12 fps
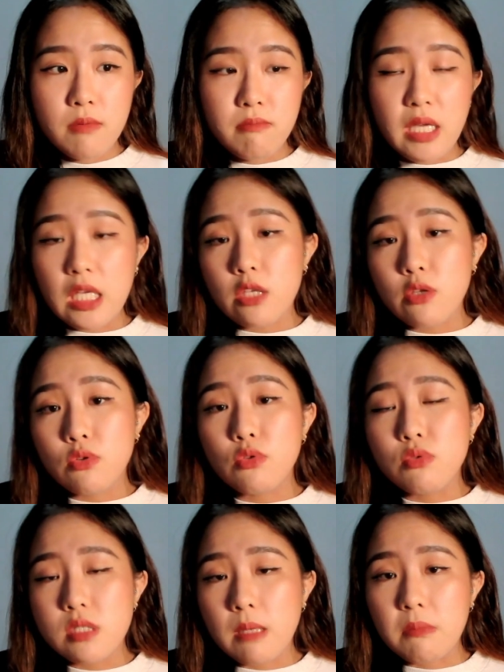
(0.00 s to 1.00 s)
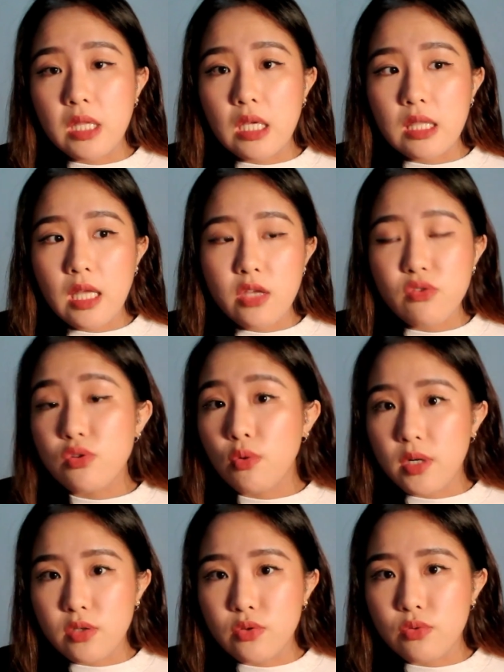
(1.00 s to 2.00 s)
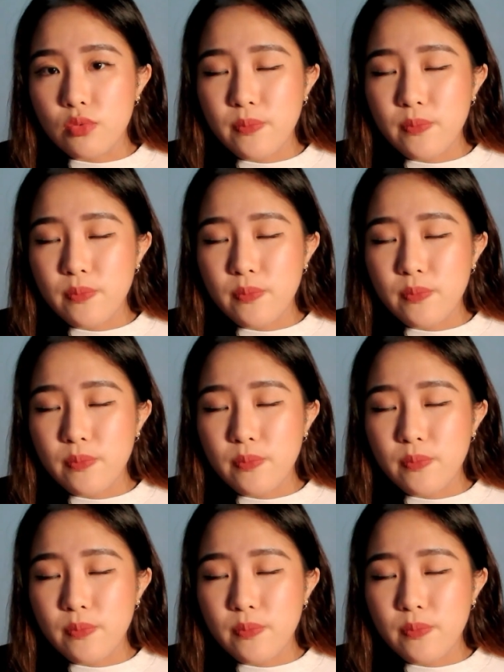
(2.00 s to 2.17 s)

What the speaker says: making you do something that you don't want to do.